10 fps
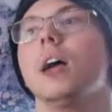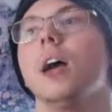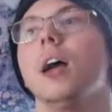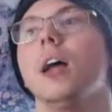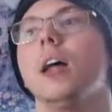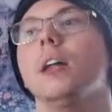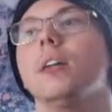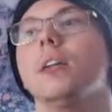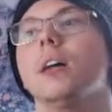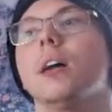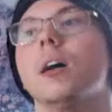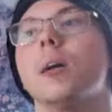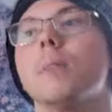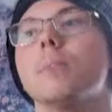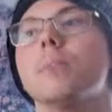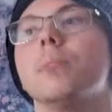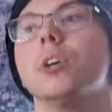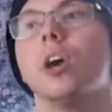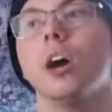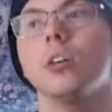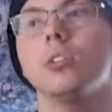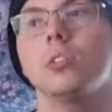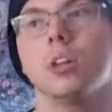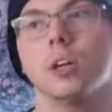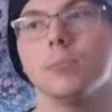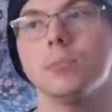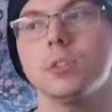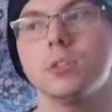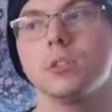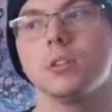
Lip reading: And their uncle comes,